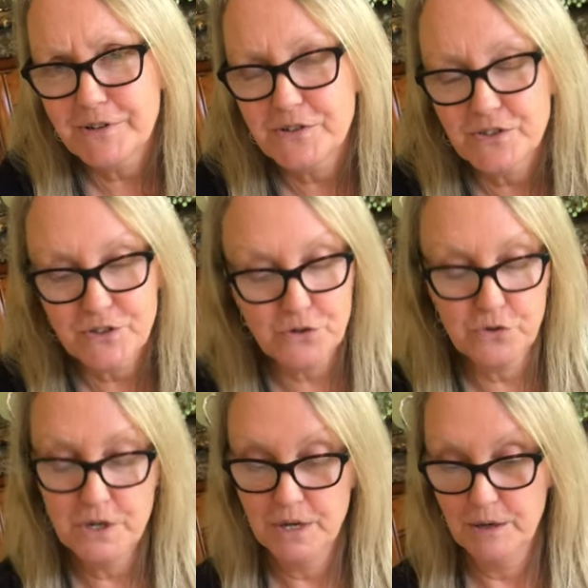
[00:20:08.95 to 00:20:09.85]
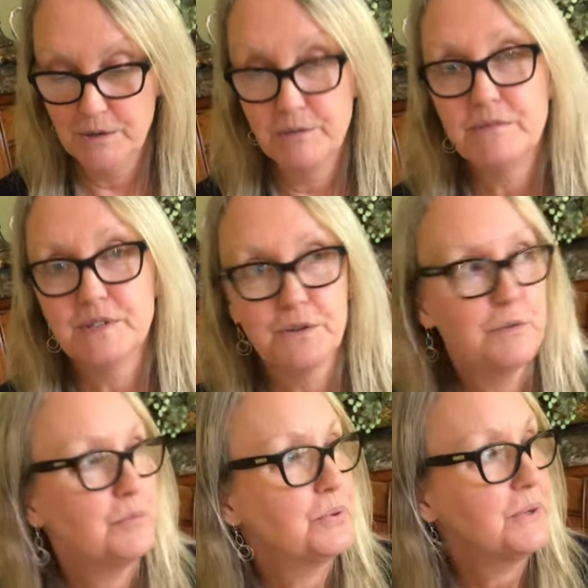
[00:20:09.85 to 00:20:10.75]
They're so,
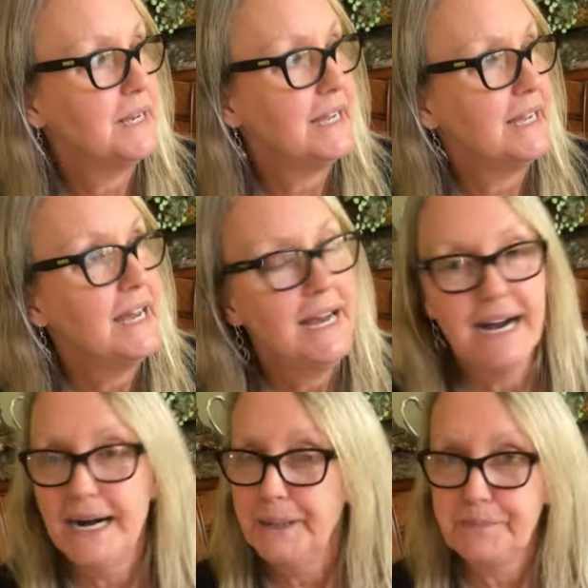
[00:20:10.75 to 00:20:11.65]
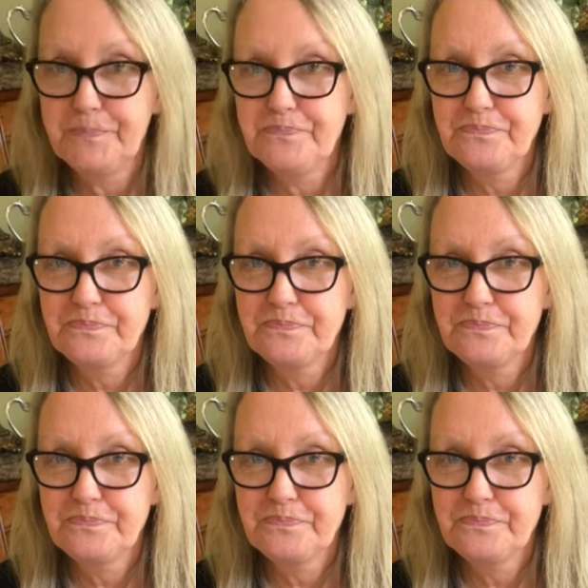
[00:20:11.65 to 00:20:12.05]
so pretty. Um,